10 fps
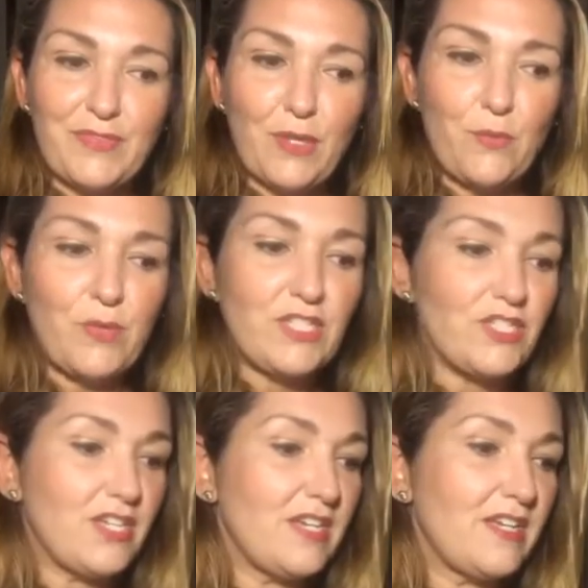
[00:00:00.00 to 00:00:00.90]
we
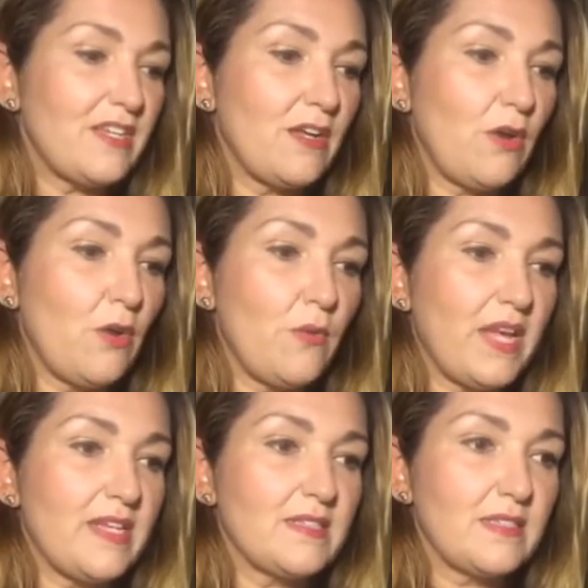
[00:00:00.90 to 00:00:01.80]
should
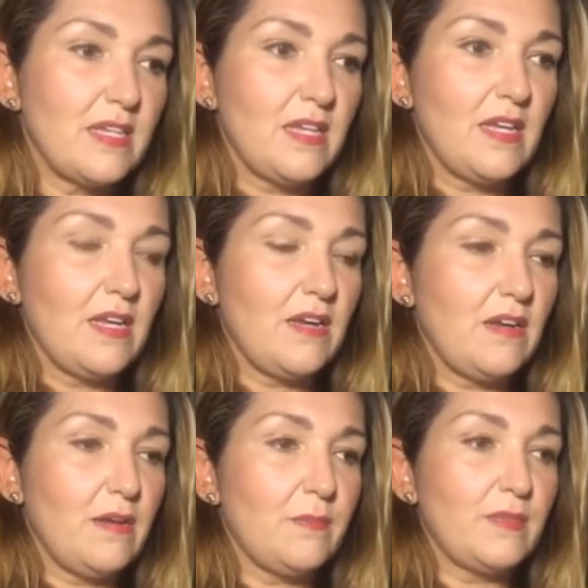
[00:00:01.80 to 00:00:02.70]
always
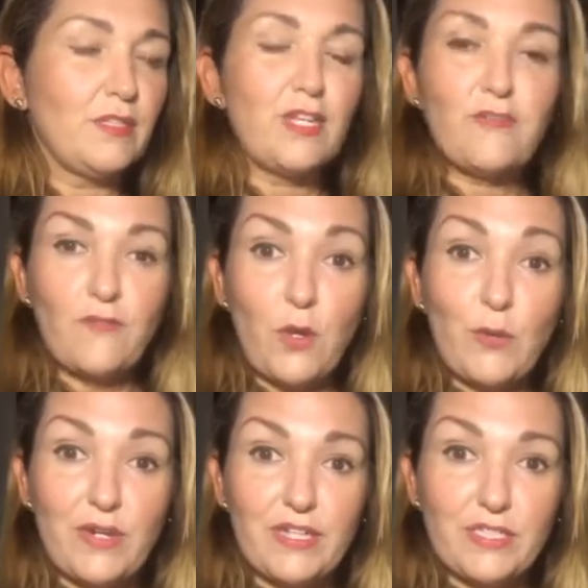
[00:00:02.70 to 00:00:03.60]
look
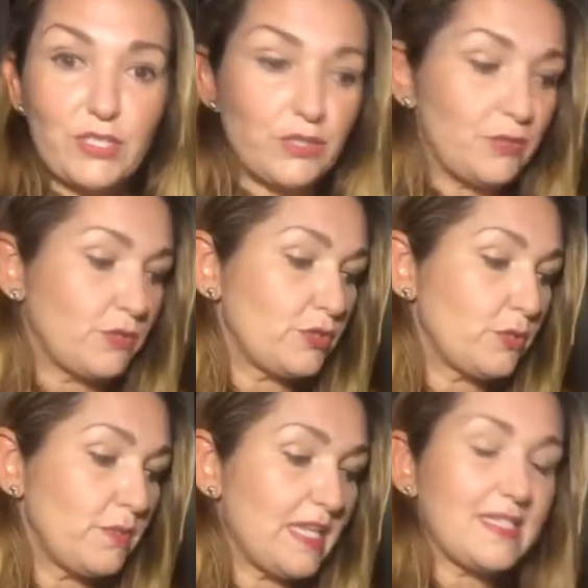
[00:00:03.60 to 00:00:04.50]
forward to
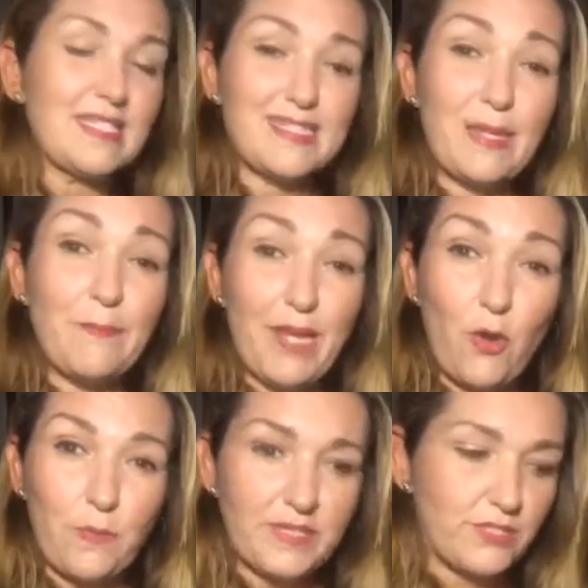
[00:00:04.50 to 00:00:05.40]
blessings and be
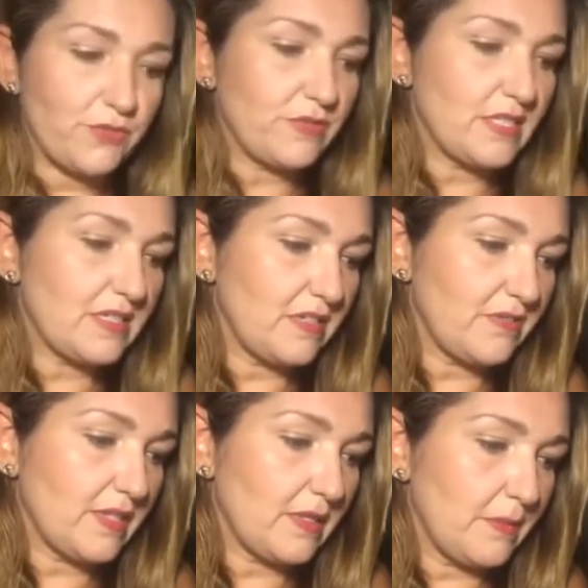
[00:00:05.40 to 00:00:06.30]
open to
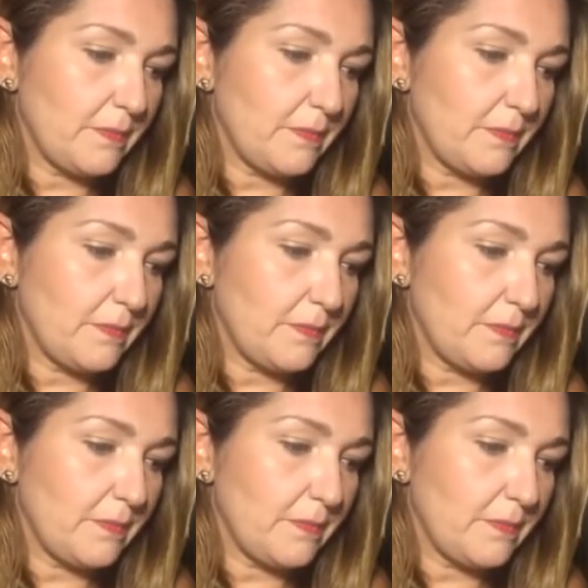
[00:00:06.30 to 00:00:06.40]
receiving them.